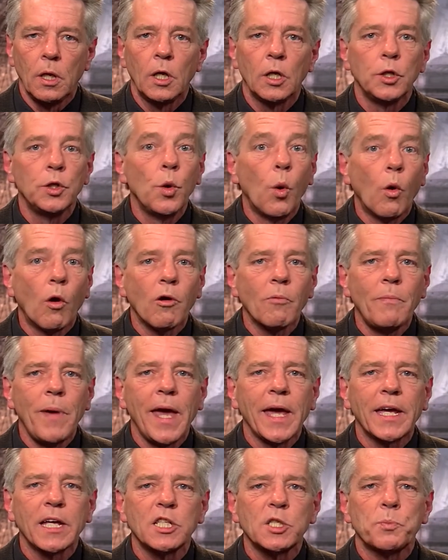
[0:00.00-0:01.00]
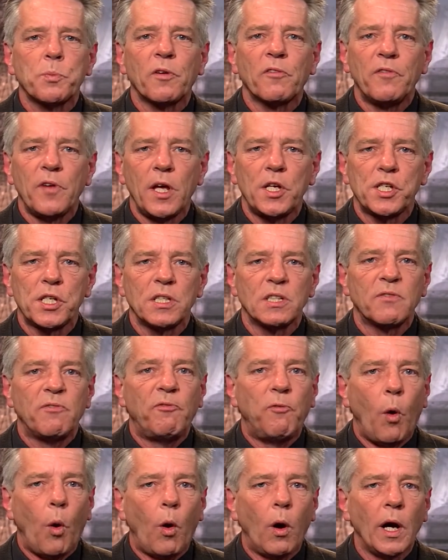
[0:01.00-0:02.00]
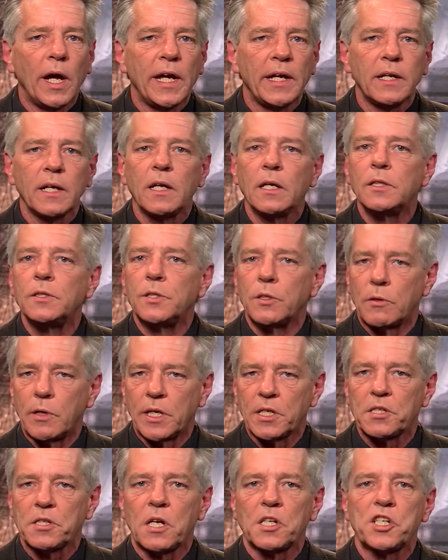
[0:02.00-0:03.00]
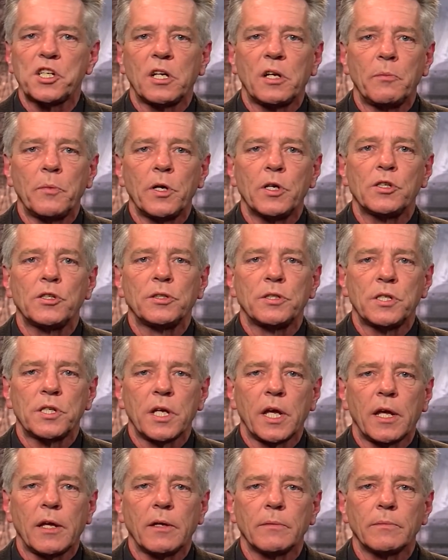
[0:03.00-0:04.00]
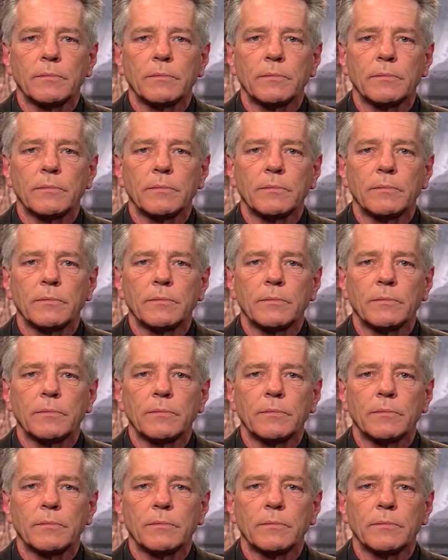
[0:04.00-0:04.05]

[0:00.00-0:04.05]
nor make its provisions void during such an emergency.